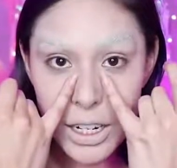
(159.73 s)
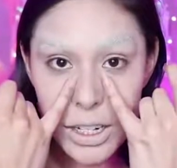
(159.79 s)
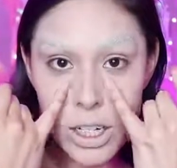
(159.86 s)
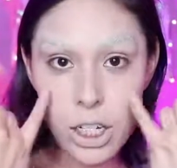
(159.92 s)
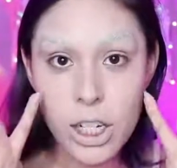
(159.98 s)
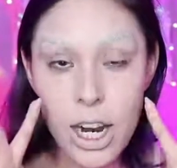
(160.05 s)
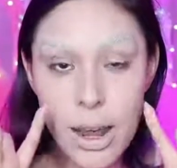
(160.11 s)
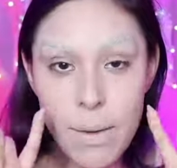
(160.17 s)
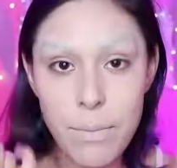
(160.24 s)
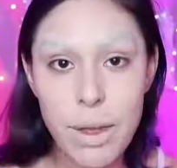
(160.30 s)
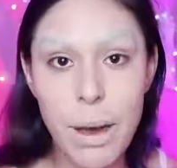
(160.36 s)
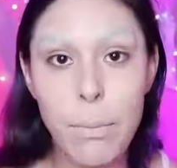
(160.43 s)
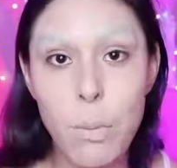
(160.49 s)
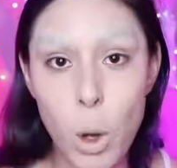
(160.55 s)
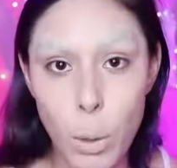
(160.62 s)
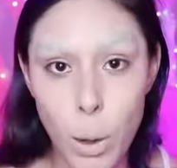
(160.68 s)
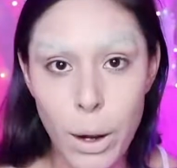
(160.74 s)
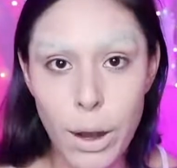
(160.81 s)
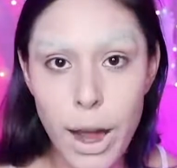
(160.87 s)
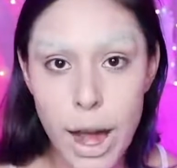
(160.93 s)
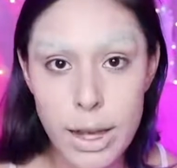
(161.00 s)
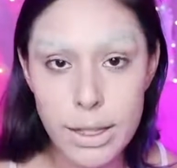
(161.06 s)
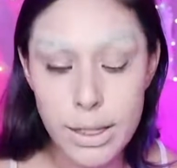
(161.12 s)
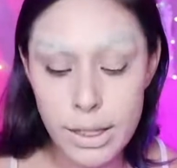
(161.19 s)
shape that Momo
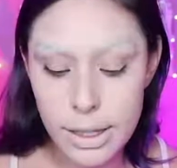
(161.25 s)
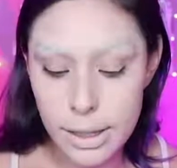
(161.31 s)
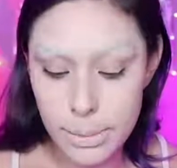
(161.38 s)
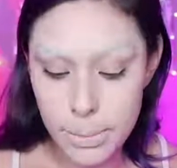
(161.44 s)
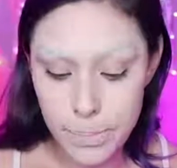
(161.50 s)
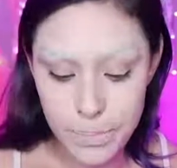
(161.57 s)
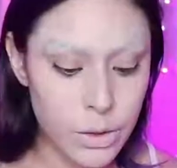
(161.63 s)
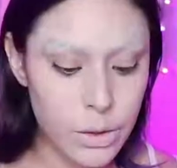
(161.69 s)
has.